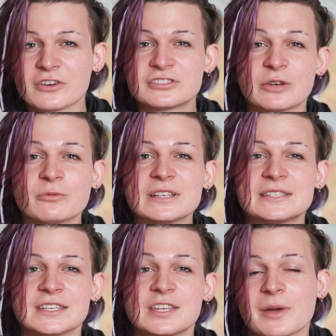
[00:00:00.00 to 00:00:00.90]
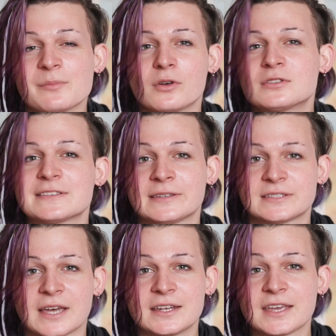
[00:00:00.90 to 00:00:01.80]
are generally seen by most of
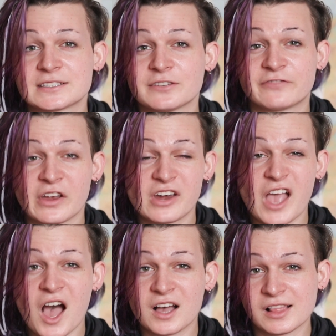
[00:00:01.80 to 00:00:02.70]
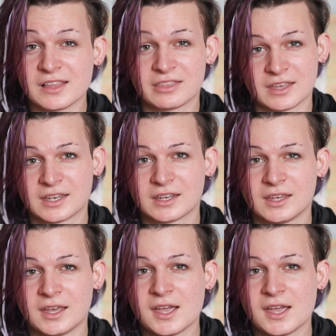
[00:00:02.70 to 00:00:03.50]
society as a very ugly thing.